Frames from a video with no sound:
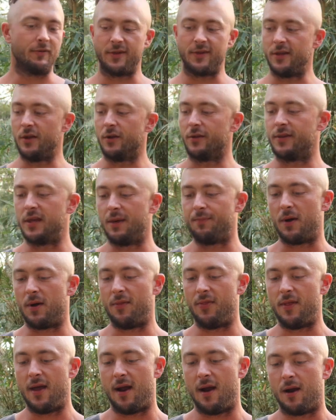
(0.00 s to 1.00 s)
a steel tip
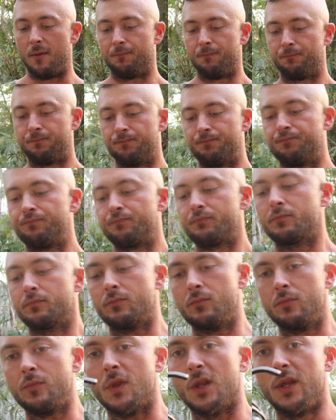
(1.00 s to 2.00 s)
on there.
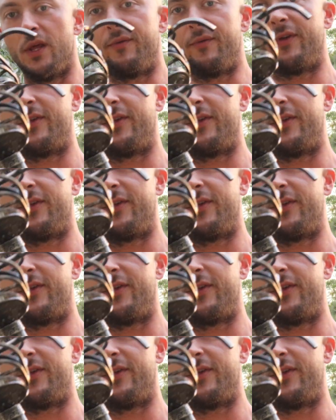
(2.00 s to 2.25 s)
You have a